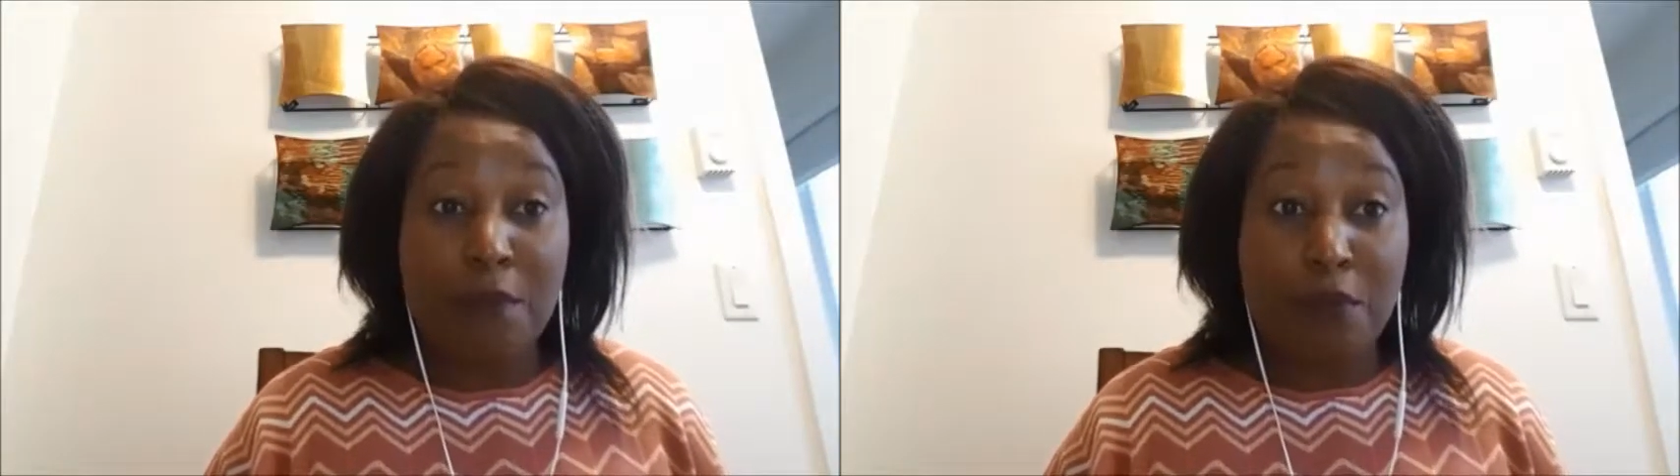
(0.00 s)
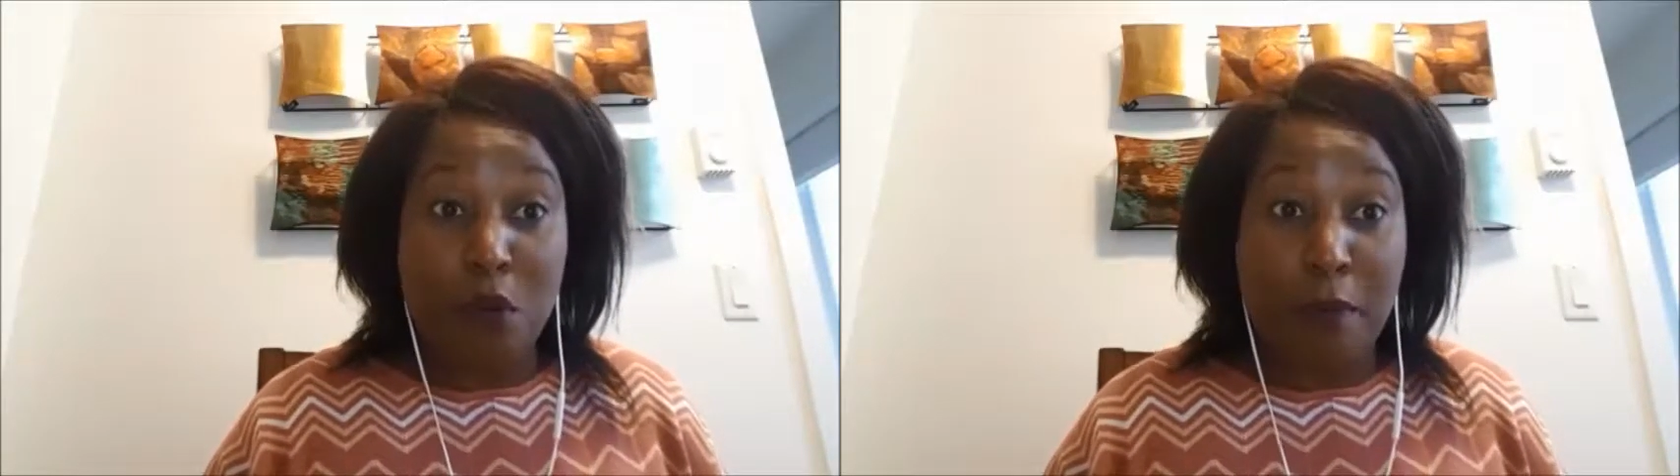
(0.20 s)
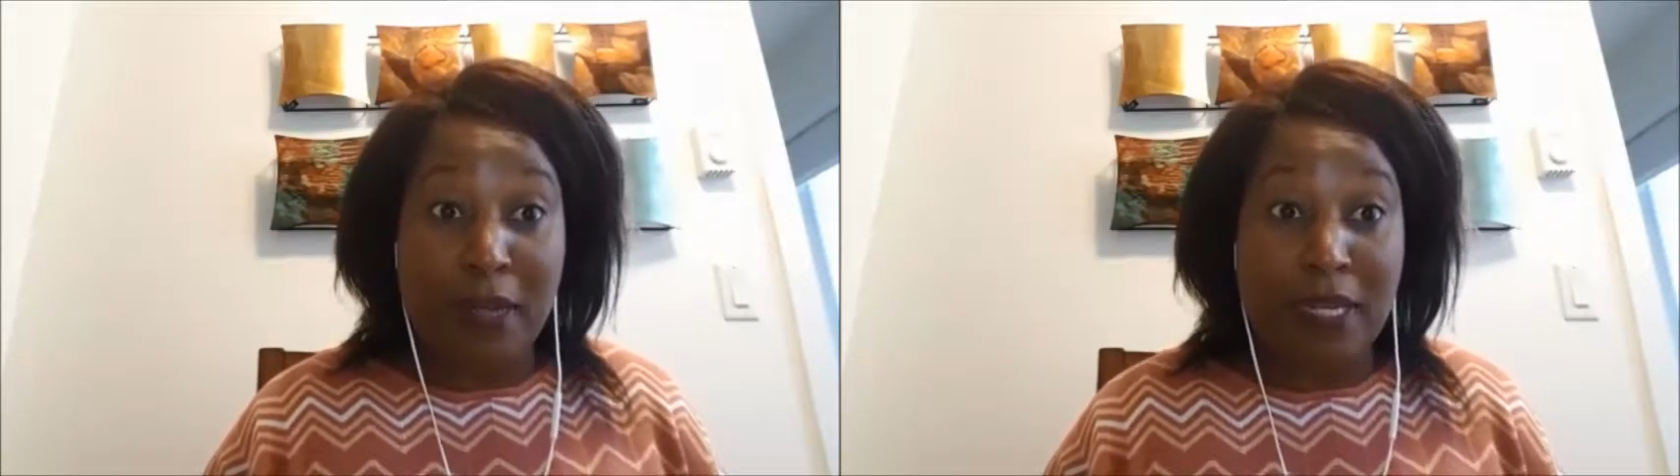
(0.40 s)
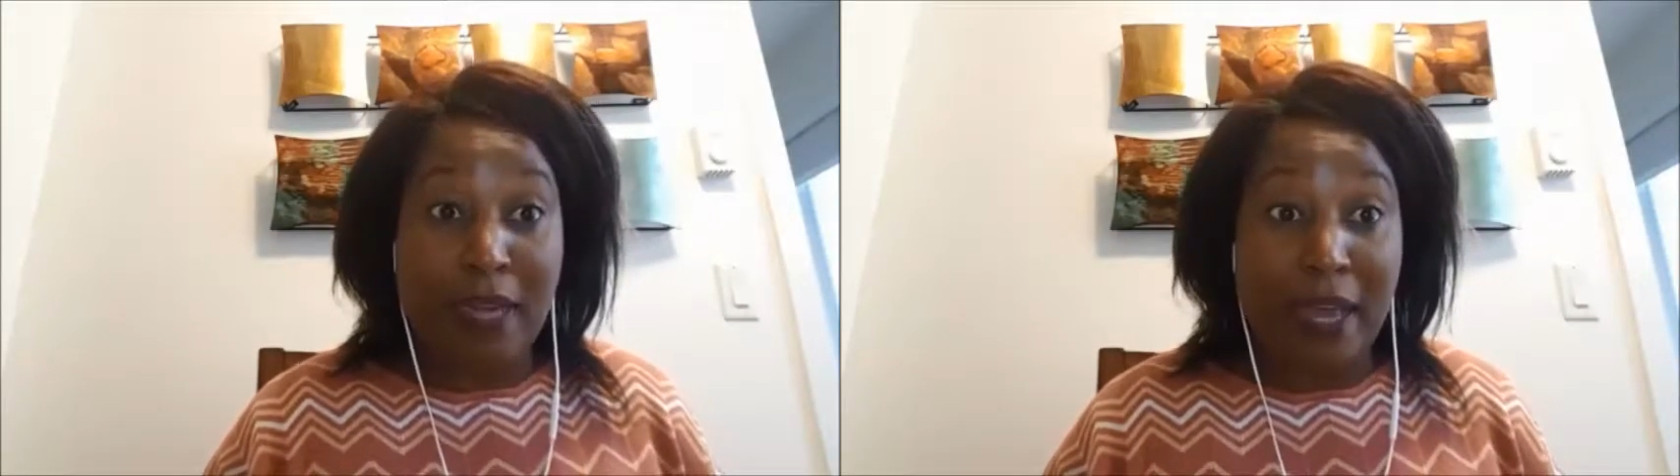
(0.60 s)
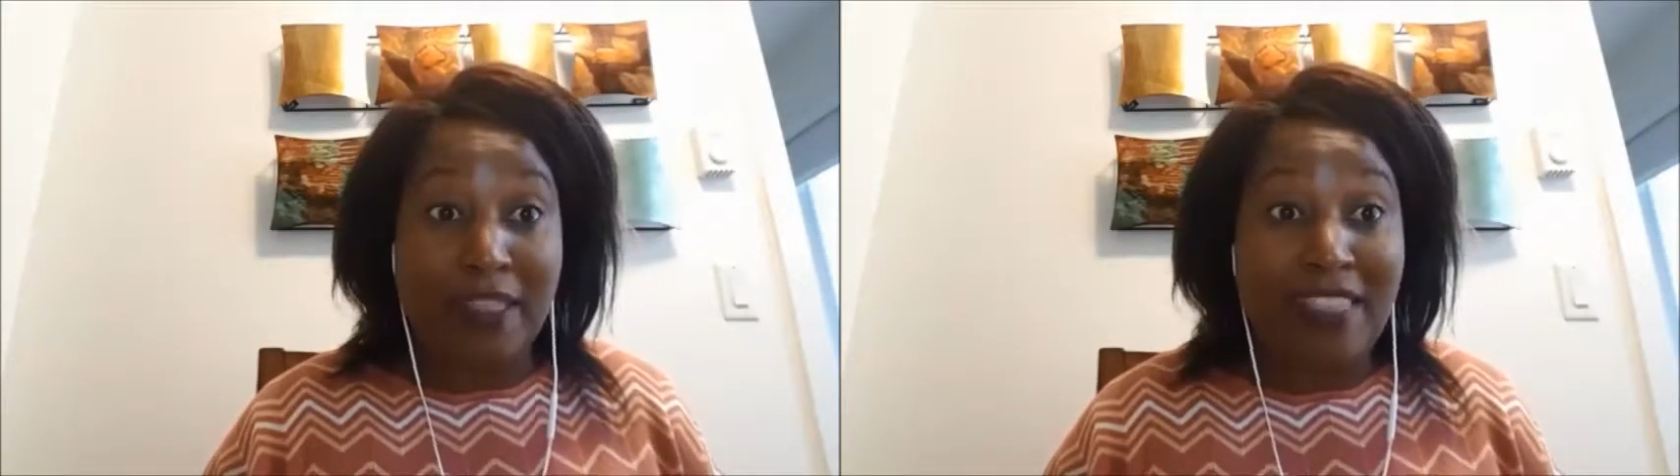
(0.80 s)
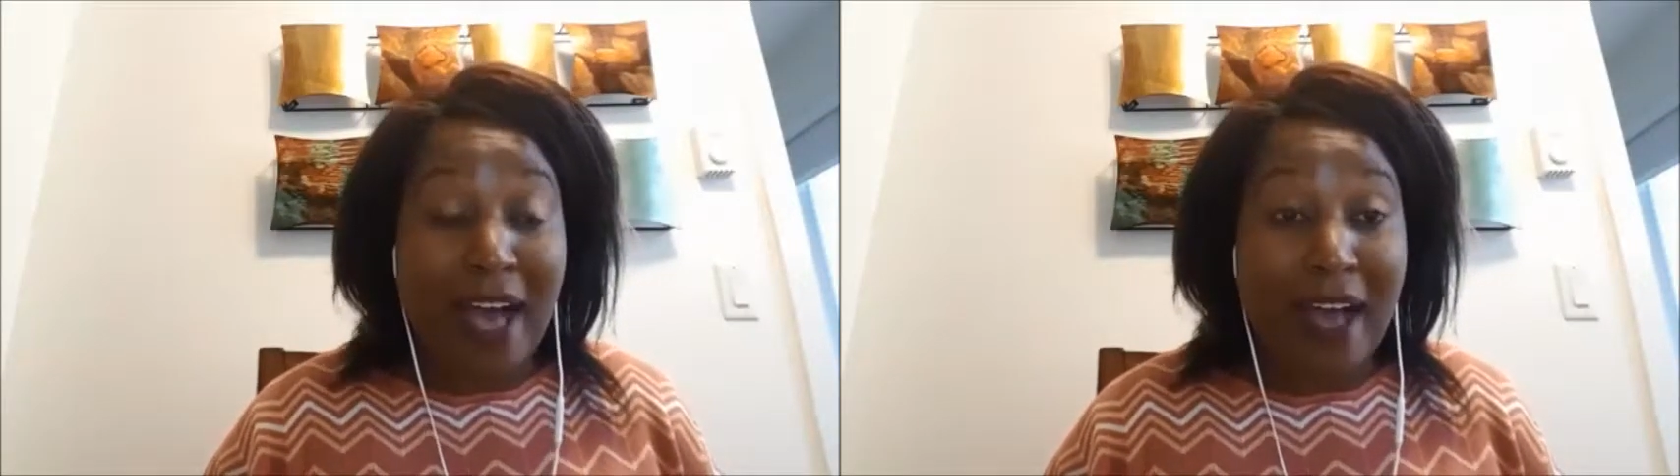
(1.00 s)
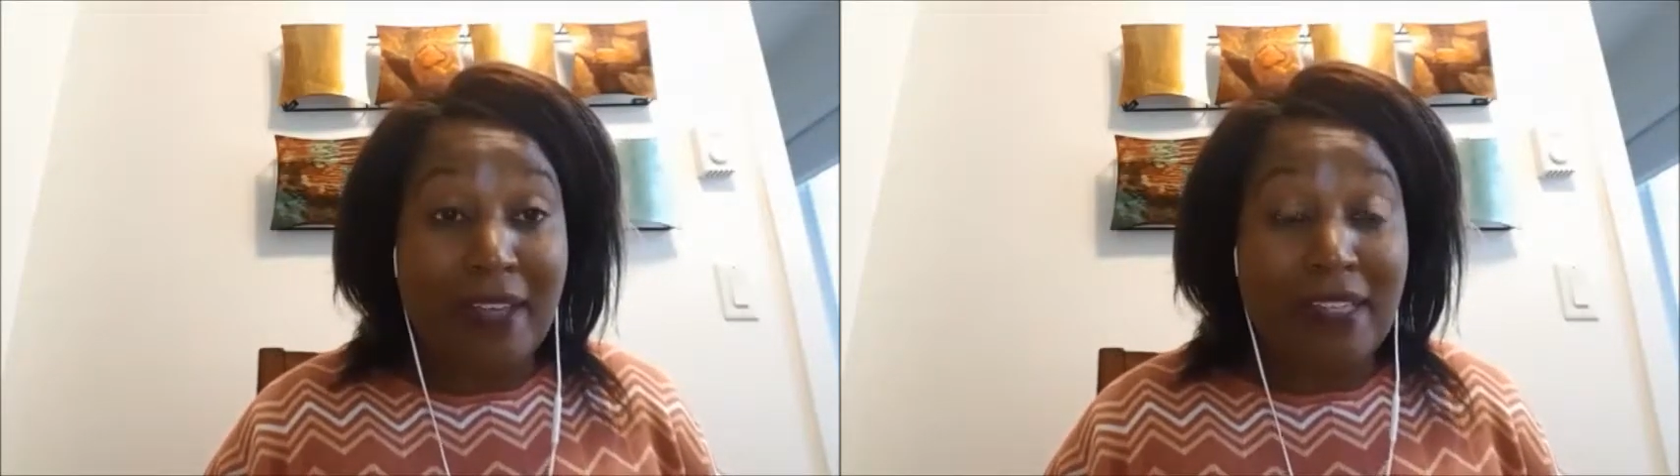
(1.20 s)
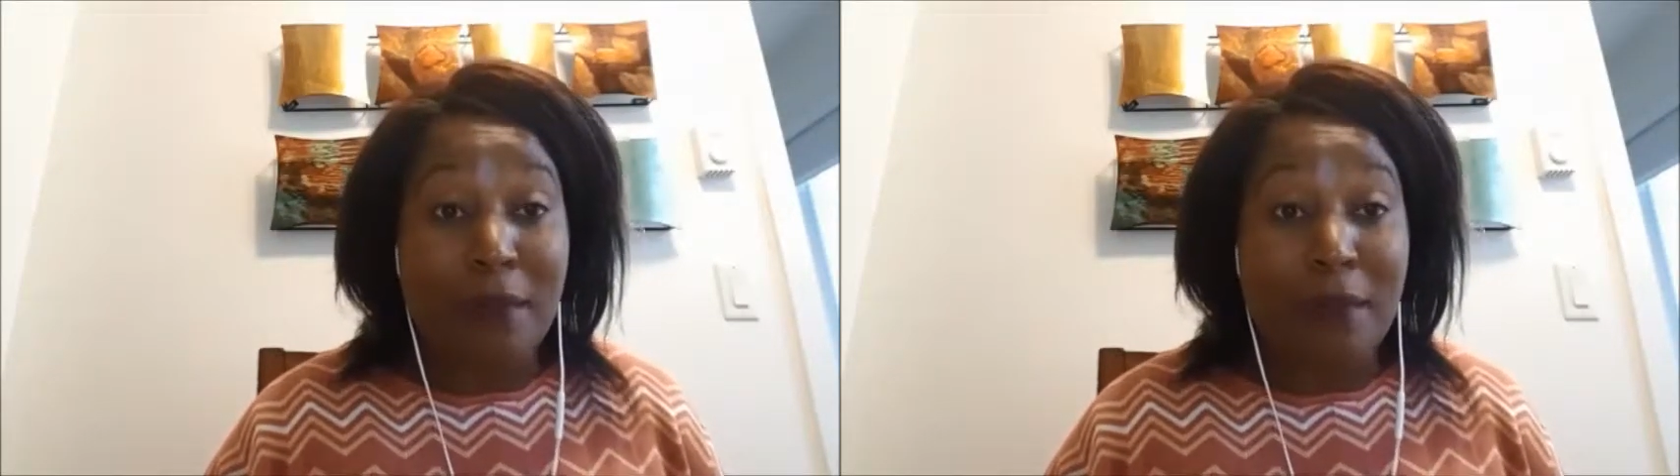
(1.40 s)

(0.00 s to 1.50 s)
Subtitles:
property like that,